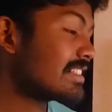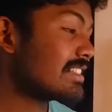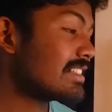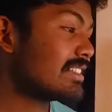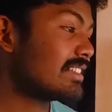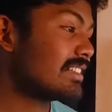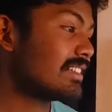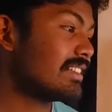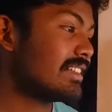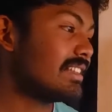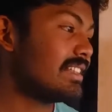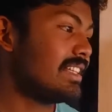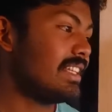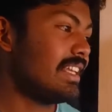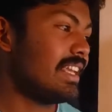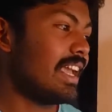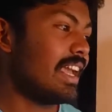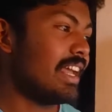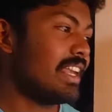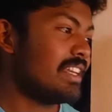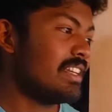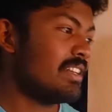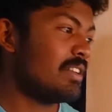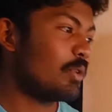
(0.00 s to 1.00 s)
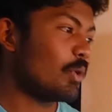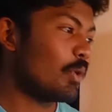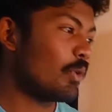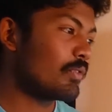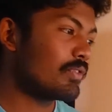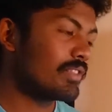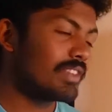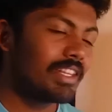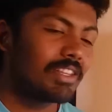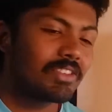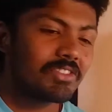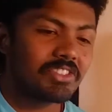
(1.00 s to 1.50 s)
that's the end
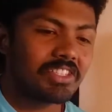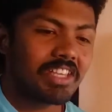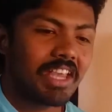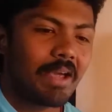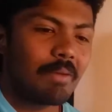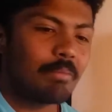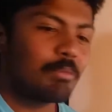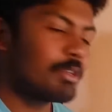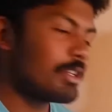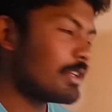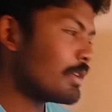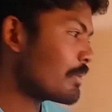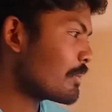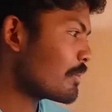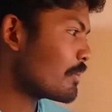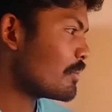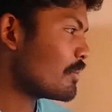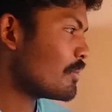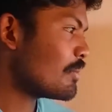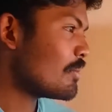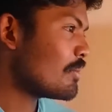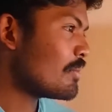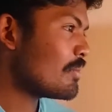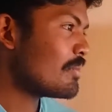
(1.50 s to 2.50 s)
of this chapter.